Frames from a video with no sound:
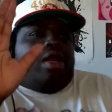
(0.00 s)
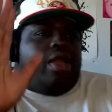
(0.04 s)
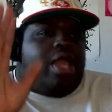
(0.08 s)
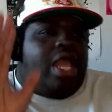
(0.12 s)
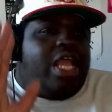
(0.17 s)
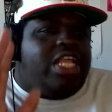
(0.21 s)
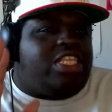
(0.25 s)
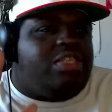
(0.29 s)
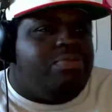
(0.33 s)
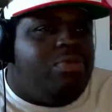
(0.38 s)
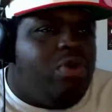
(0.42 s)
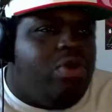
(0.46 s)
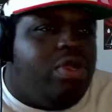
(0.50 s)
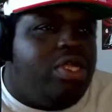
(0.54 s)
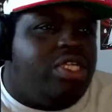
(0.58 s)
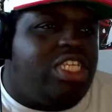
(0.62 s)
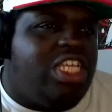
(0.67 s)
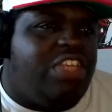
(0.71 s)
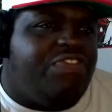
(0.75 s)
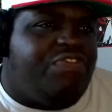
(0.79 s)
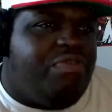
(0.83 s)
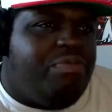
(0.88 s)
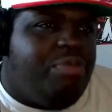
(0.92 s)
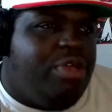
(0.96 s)
It's more
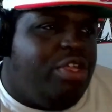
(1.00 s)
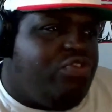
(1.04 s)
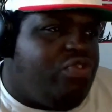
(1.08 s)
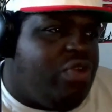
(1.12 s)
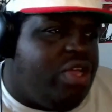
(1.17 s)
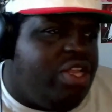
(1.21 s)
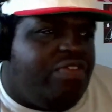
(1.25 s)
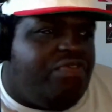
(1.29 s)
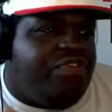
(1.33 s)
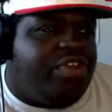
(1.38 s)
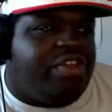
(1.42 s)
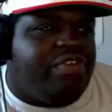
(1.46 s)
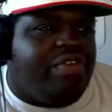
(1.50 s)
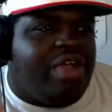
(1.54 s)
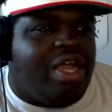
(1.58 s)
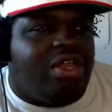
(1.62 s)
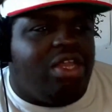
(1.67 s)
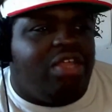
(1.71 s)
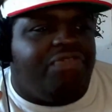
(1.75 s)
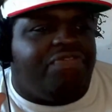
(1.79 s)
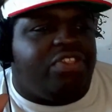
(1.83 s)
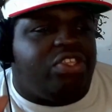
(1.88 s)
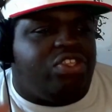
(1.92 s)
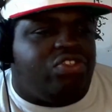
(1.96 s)
so for me trying to figure
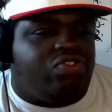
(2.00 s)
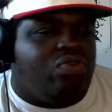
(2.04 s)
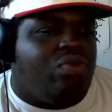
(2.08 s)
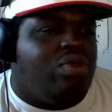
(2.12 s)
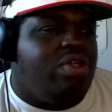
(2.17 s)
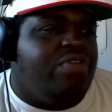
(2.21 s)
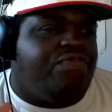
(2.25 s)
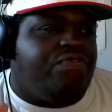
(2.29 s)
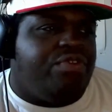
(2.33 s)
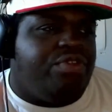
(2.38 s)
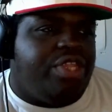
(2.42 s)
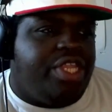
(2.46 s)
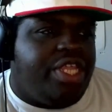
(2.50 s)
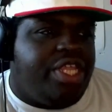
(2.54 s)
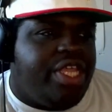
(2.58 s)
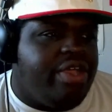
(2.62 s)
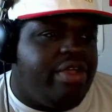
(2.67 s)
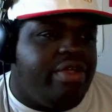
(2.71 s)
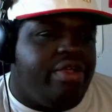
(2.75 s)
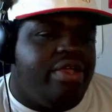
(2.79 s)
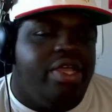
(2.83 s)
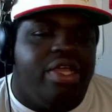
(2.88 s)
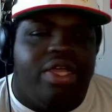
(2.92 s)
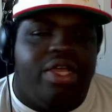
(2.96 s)
out if the story for
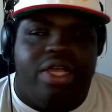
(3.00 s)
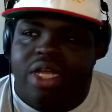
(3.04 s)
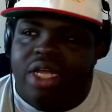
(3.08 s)
Nier